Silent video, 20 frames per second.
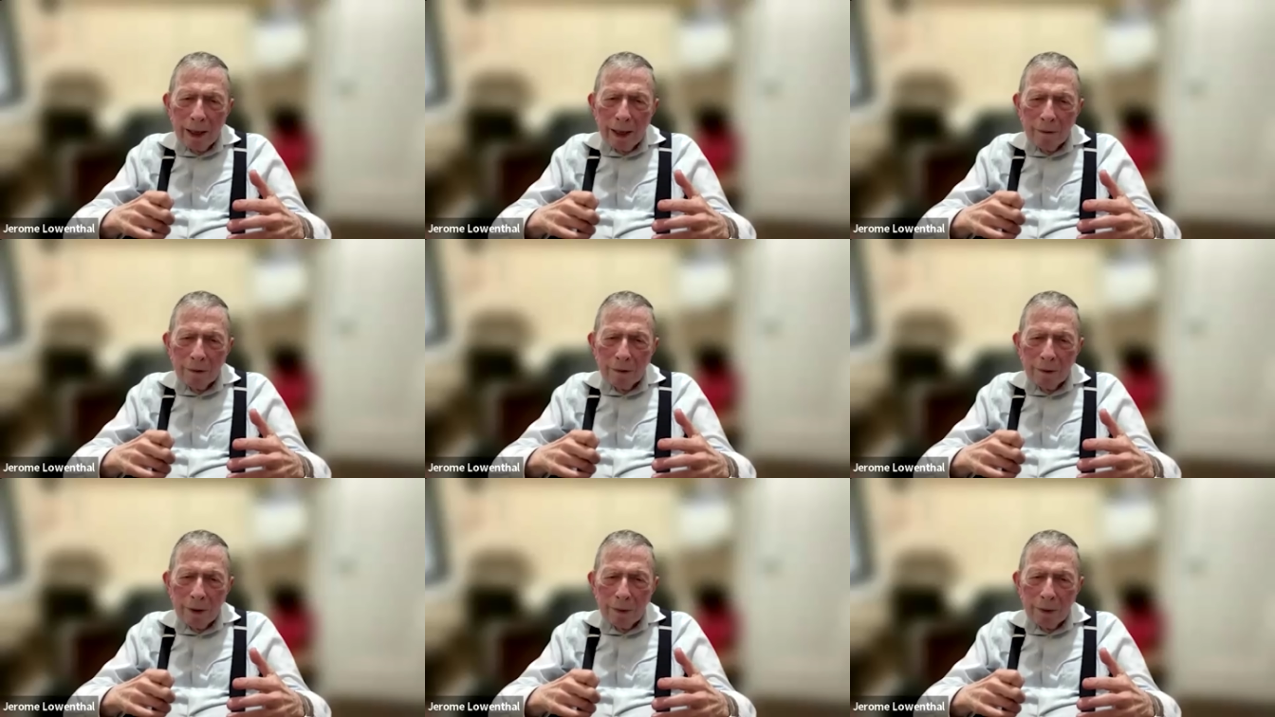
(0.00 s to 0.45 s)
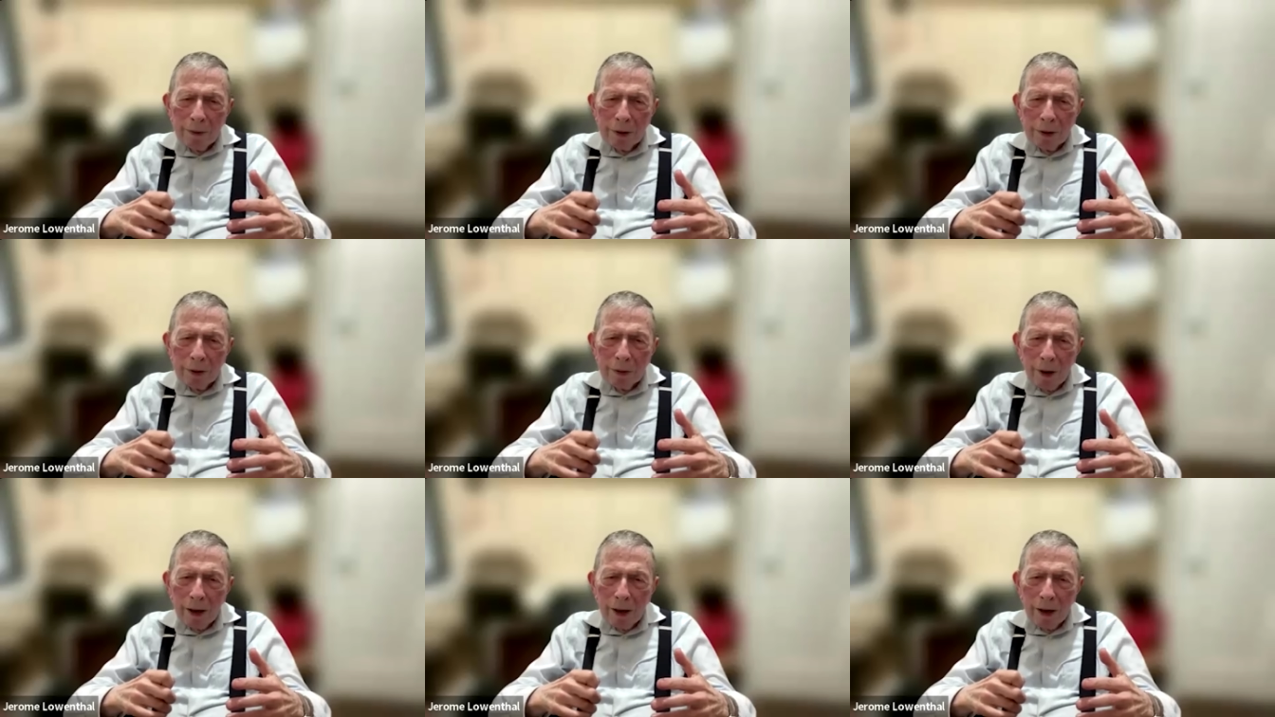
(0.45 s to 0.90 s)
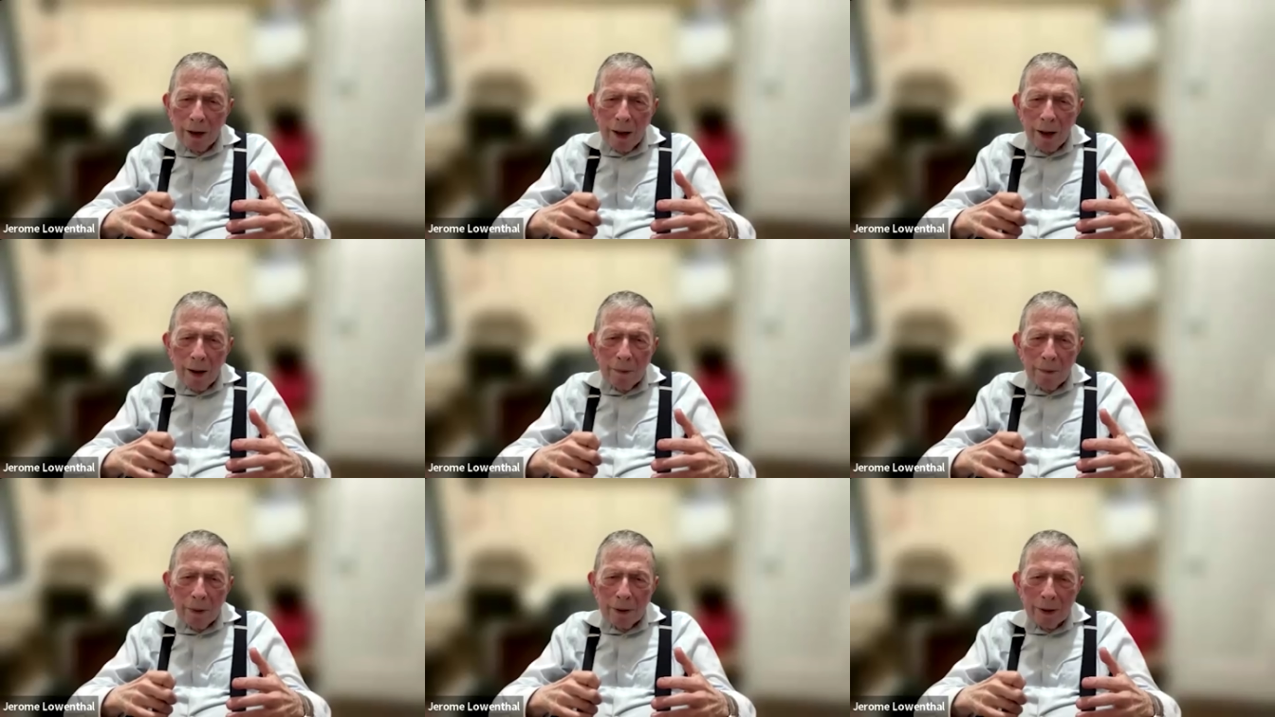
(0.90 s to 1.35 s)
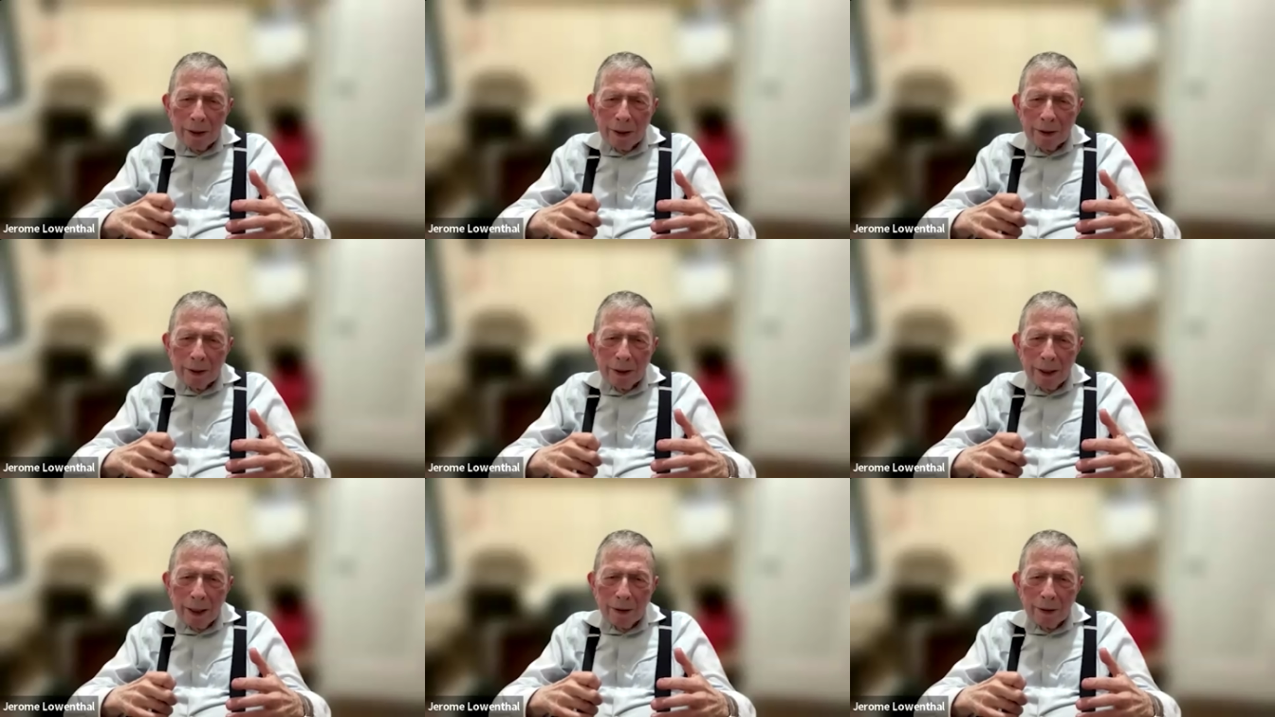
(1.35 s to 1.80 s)
have a repertoire, but
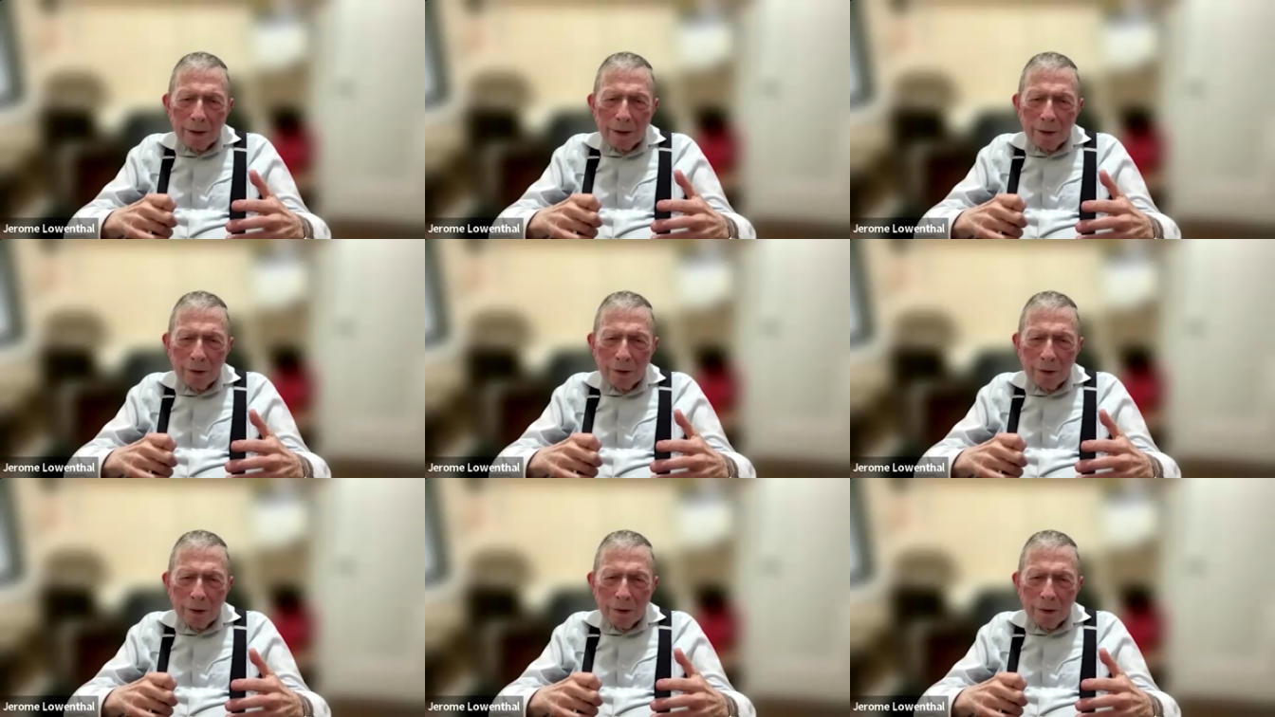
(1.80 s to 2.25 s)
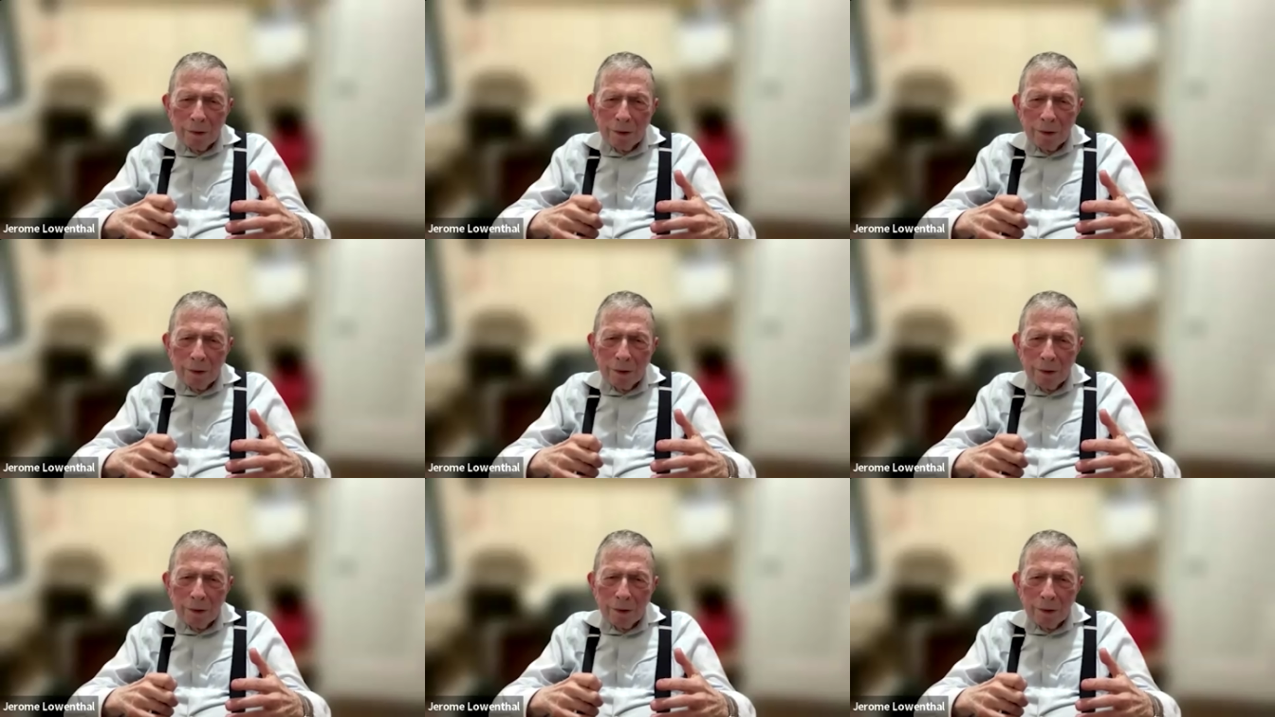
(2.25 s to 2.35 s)
that's not true.